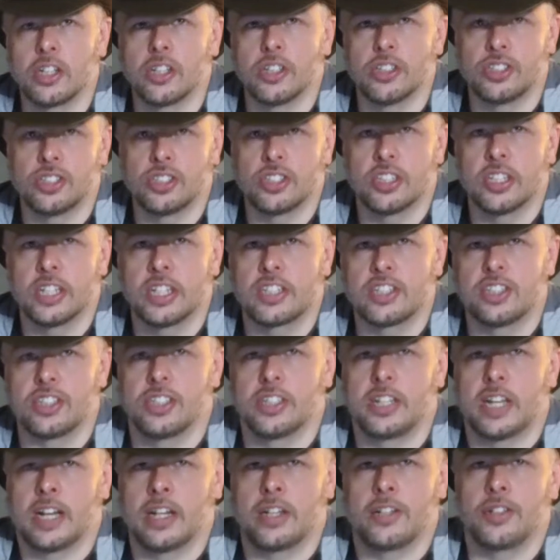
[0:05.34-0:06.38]
good
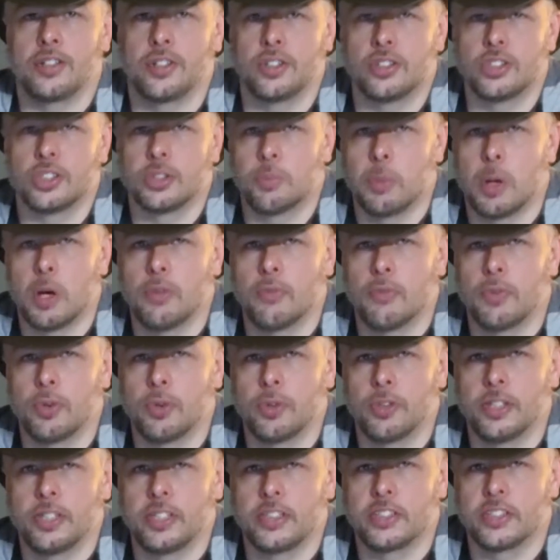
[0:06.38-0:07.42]
selection on your small
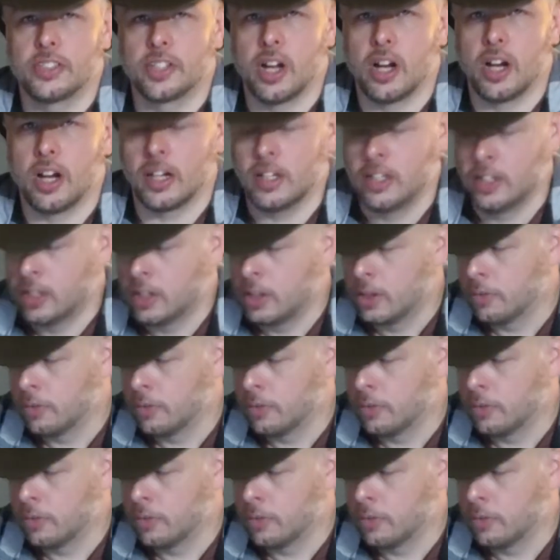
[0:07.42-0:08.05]
folding saw